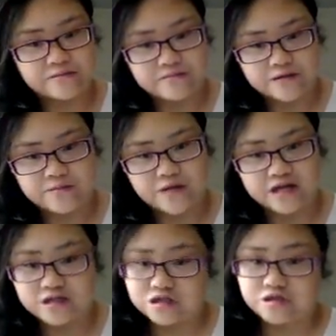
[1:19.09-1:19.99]

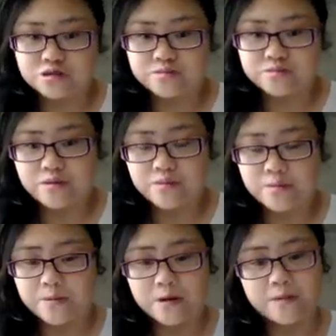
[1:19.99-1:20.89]
prepared for my
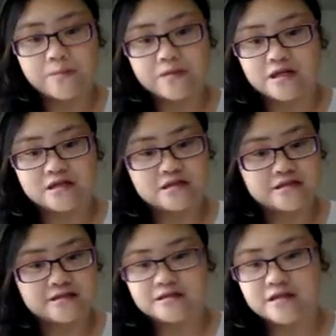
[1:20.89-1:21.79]
mom, like
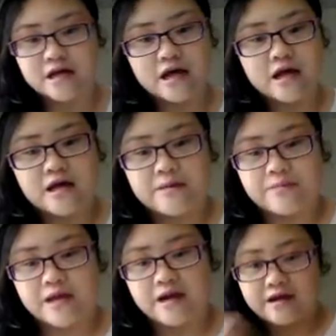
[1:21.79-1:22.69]
just
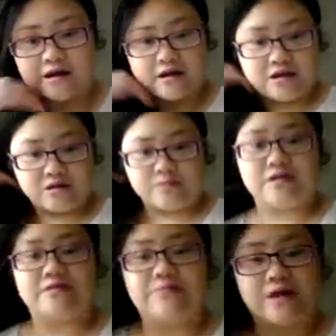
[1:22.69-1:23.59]
pan
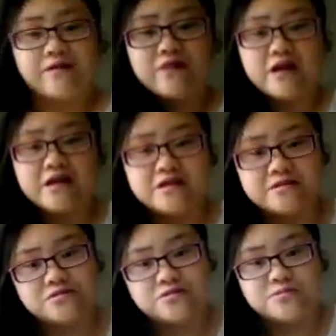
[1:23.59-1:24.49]
fried them
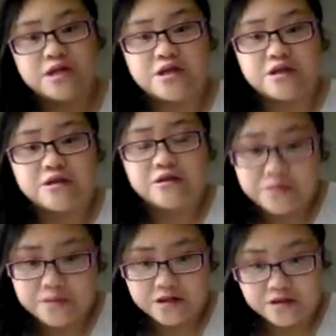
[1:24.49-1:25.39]
to make it a little
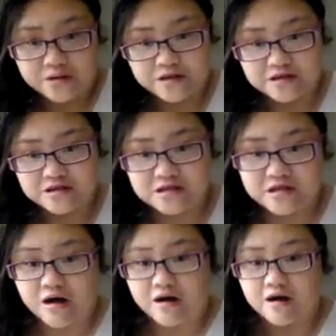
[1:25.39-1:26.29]
bit crunchy
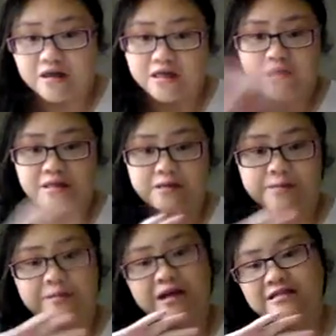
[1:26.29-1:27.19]
on the
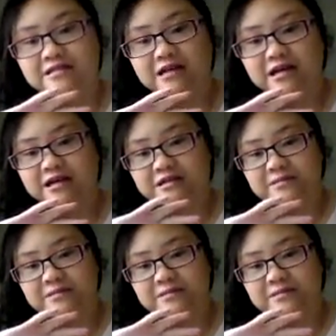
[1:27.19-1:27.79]
backside.